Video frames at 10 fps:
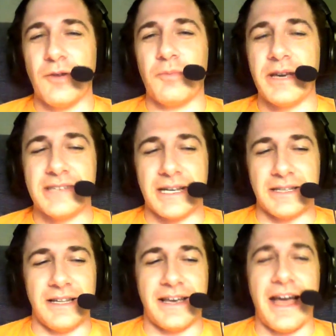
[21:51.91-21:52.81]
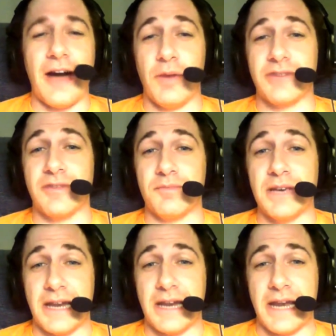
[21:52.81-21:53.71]
basically like how much of a
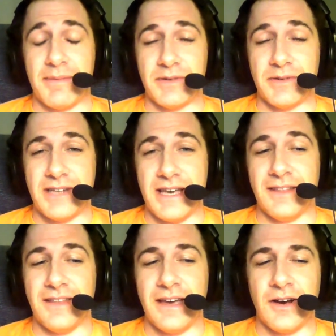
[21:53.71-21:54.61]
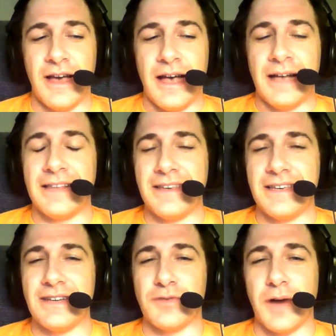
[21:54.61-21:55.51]
beating Abby was taking there. And I think
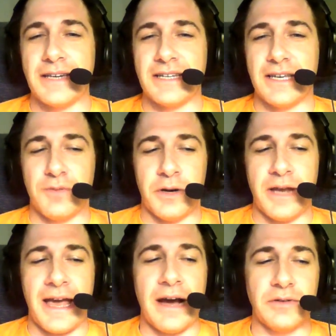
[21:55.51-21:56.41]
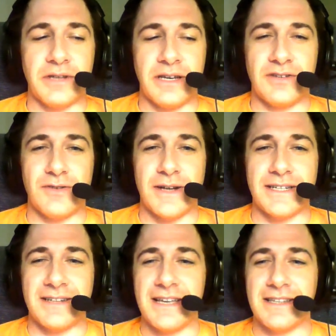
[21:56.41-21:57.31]
he tried to give her an out and she tried to
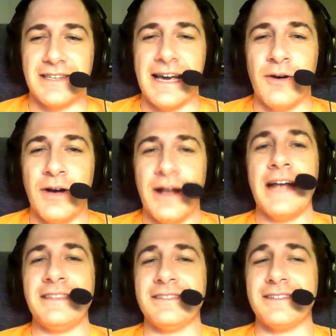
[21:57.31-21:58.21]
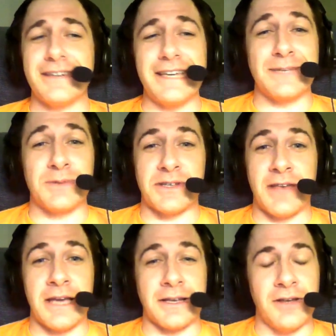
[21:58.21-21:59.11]
take the out. And then Denise was just
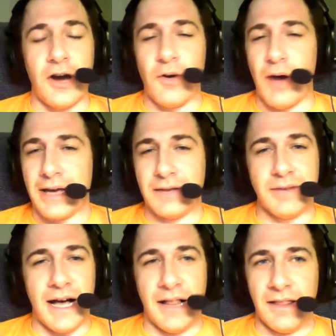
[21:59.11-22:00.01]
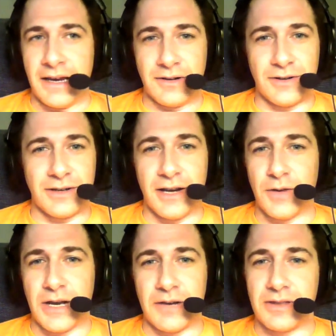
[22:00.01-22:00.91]
like, no, I am not letting her get
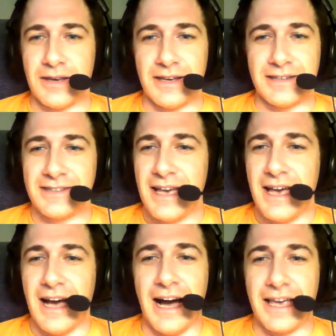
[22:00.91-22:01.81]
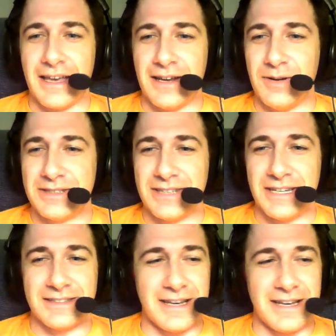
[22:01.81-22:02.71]
away with this. It's like